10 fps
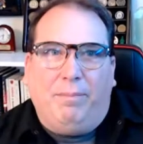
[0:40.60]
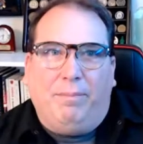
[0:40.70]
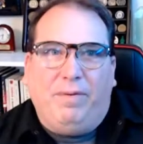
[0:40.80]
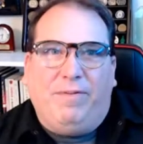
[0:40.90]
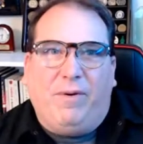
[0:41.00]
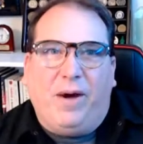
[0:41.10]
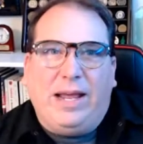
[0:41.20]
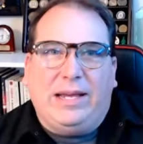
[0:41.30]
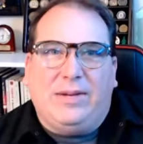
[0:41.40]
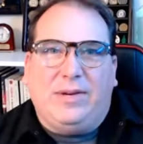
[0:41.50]
before I
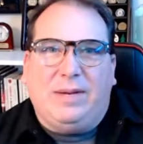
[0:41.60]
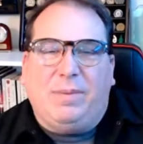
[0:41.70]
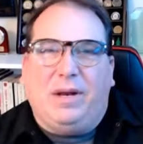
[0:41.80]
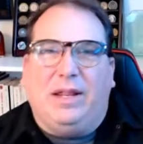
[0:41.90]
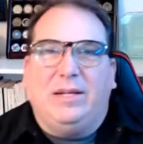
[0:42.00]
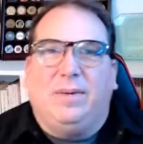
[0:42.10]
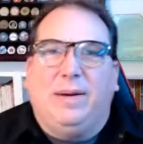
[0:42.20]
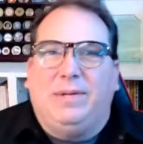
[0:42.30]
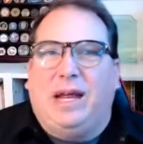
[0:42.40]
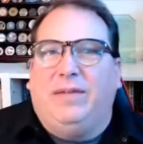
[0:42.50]
get too deep into this, my name
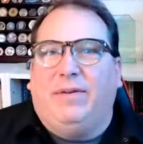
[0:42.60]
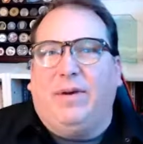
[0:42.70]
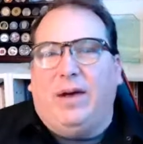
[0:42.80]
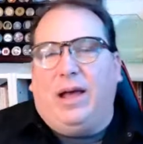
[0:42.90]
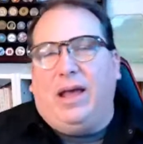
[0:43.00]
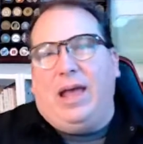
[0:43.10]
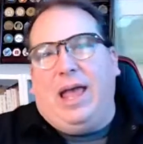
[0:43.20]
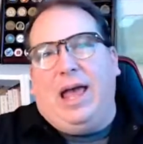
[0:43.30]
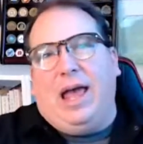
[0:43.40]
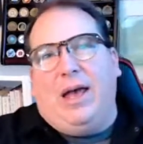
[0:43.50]
is Todd DeVoe. I
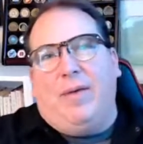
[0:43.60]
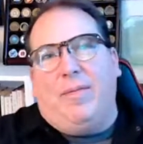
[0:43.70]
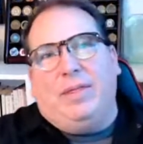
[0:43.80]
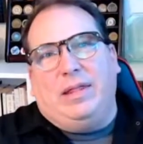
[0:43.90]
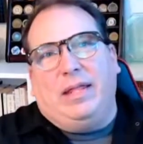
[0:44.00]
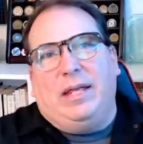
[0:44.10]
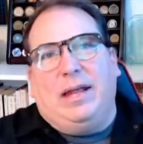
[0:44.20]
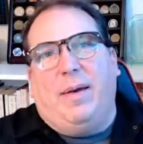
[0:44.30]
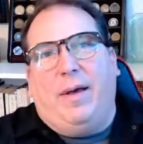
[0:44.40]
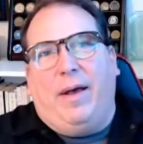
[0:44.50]
am
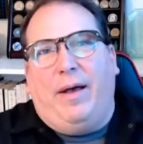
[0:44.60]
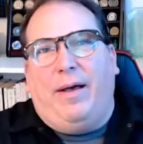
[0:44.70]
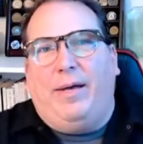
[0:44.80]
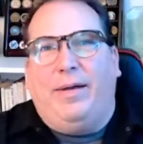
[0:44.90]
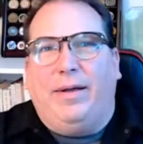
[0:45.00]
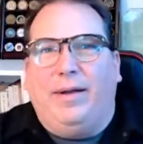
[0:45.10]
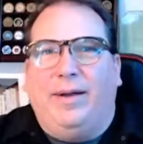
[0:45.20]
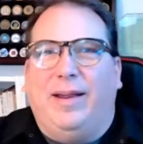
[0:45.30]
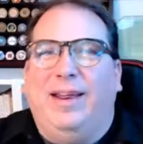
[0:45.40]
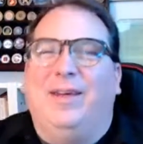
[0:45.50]
the
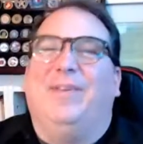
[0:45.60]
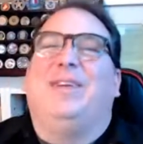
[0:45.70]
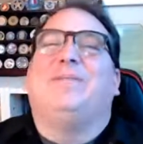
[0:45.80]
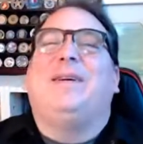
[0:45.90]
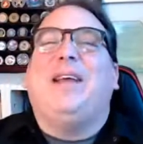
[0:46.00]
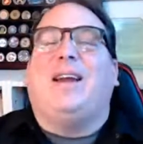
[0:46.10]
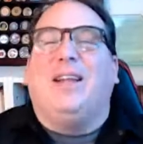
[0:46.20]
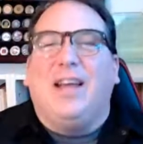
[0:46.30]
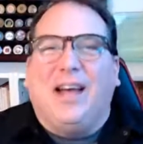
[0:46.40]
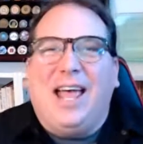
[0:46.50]
what is my title?
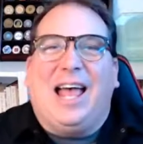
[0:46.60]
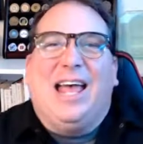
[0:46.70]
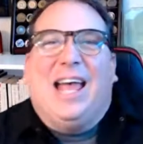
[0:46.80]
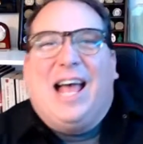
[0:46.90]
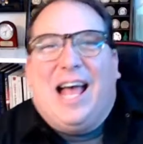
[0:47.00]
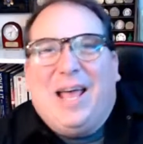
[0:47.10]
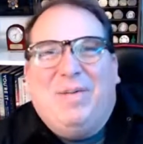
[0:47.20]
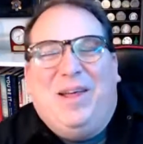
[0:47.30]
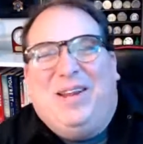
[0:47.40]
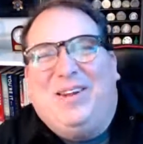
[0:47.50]
Yeah, I am
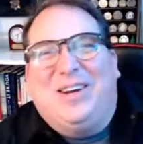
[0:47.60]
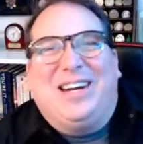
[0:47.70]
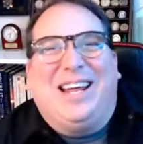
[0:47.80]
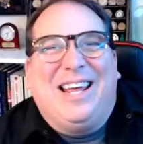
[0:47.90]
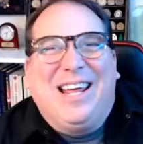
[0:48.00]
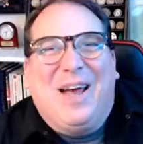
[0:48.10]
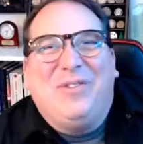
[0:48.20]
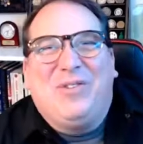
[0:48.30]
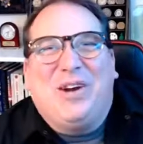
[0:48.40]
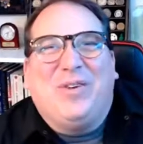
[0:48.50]
I'm the
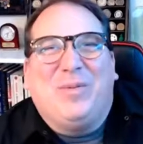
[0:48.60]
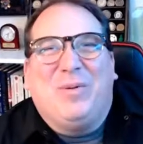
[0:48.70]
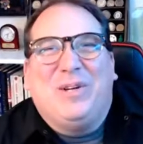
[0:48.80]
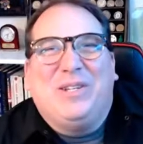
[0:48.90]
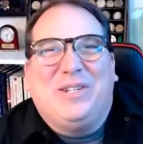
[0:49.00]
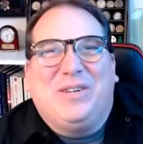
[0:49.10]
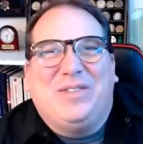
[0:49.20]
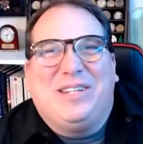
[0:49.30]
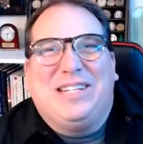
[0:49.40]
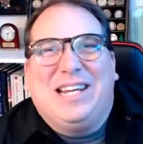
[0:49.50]
Director of Emergency
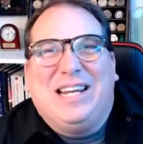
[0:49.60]
Services